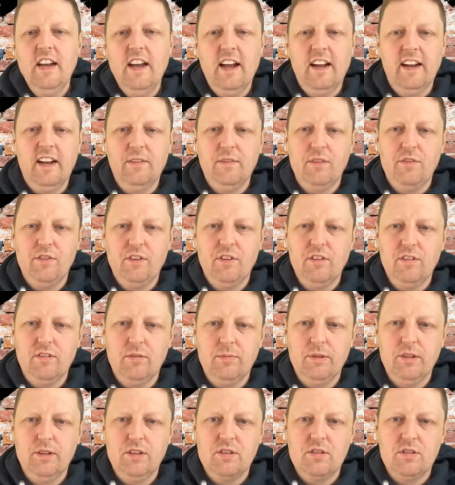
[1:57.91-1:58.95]
and everything to
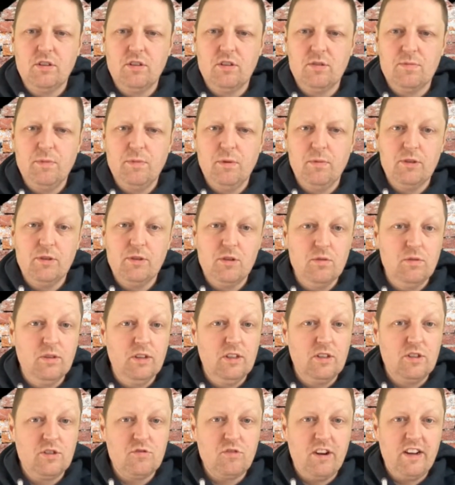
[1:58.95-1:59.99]
be discussed. But we do
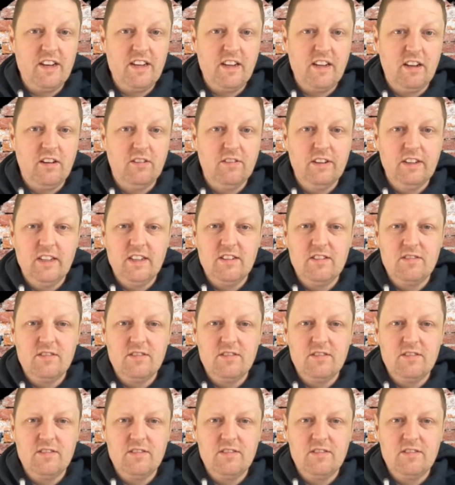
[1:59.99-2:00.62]
need a striker, and